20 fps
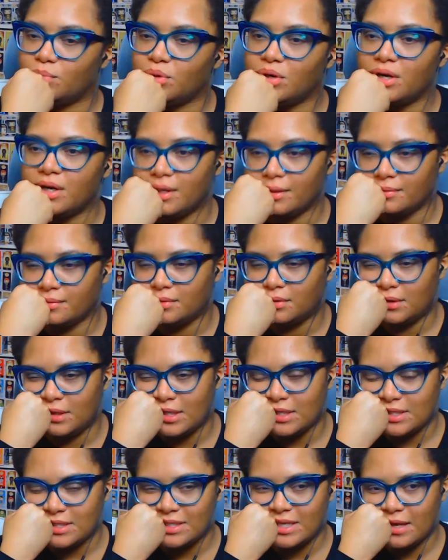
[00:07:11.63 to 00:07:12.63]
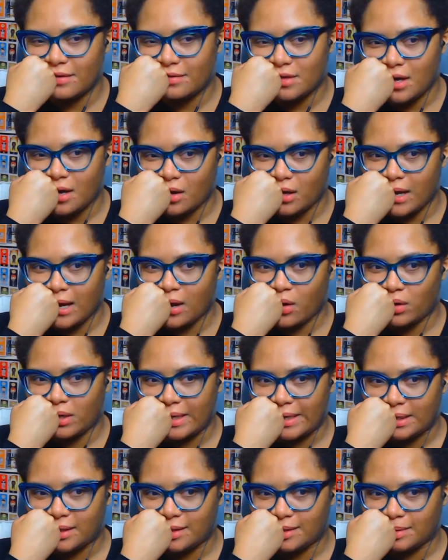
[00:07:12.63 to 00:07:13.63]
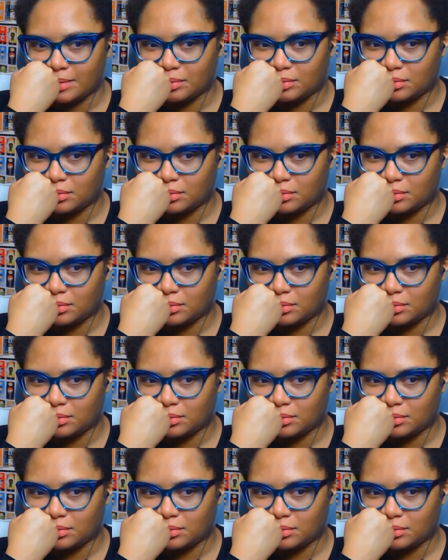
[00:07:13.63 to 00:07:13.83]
Bruh, this is death talk. I don't like it.